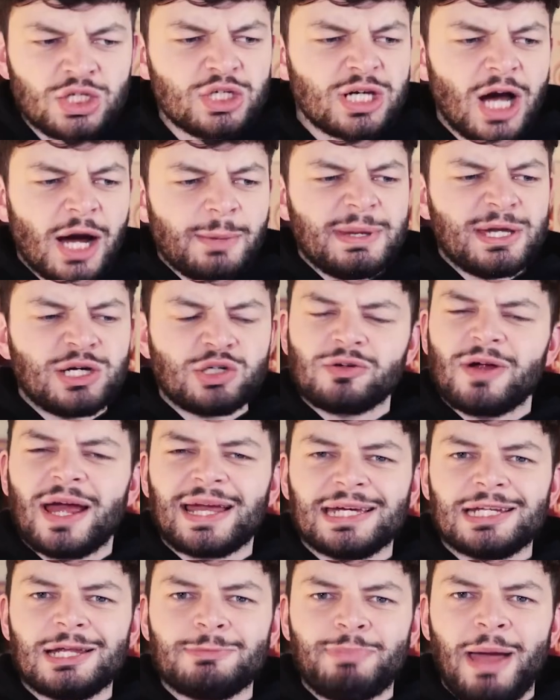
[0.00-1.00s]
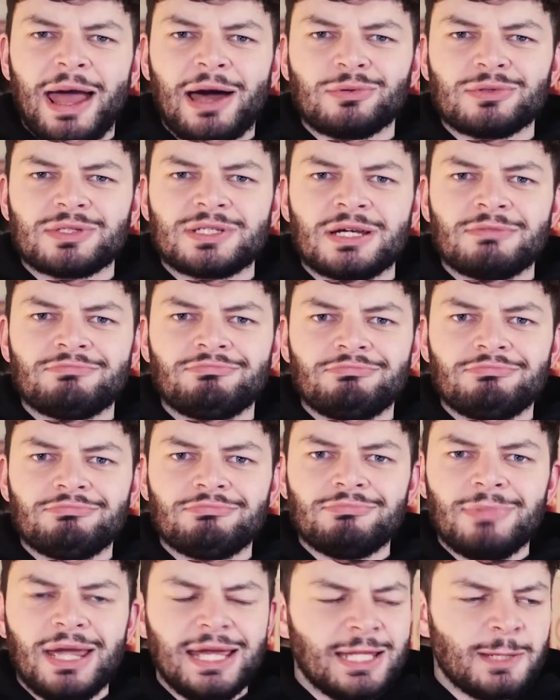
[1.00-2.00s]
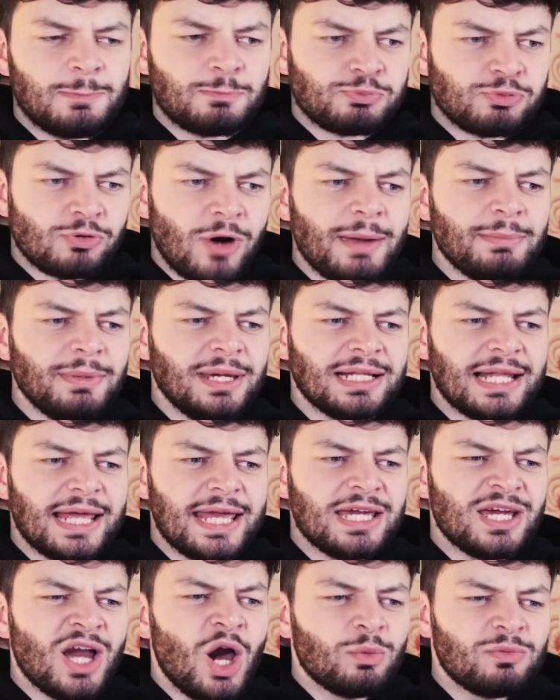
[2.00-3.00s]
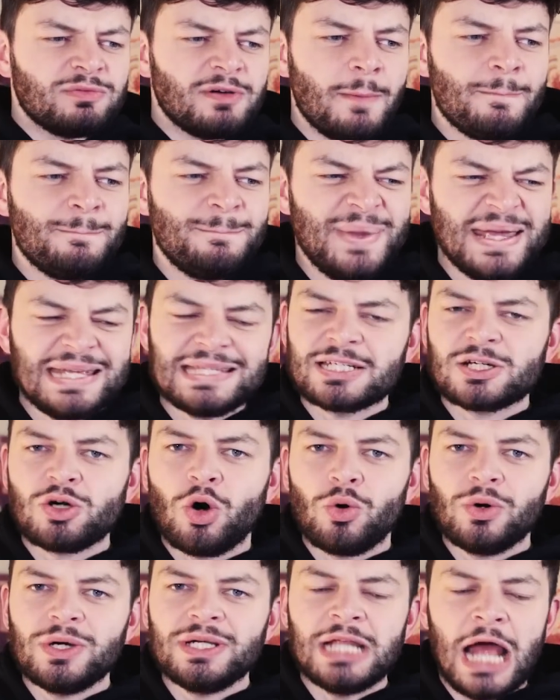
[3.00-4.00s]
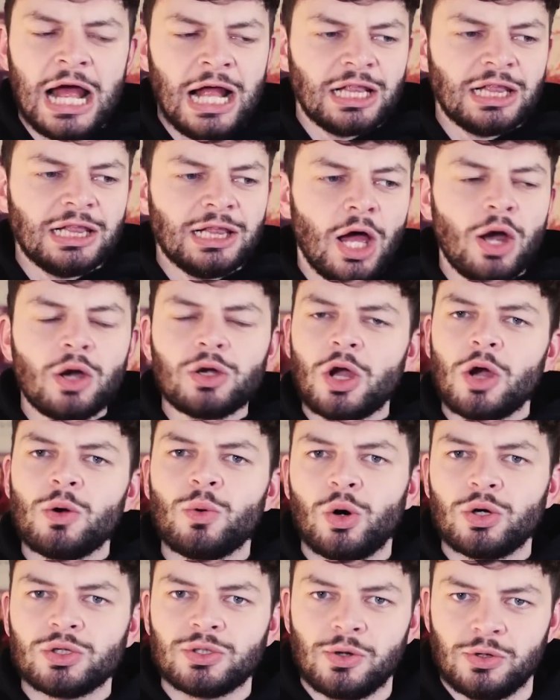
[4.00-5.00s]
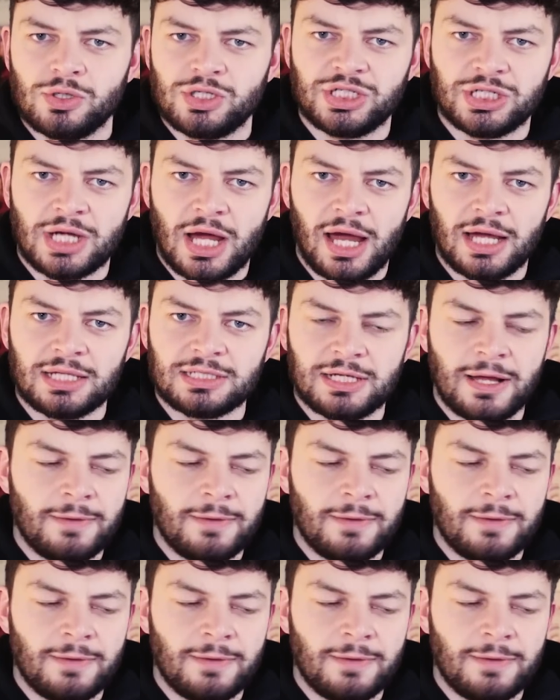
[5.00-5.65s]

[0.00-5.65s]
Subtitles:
You can't be cracking about in the Premier League with a Bitcoin logo on your shirt.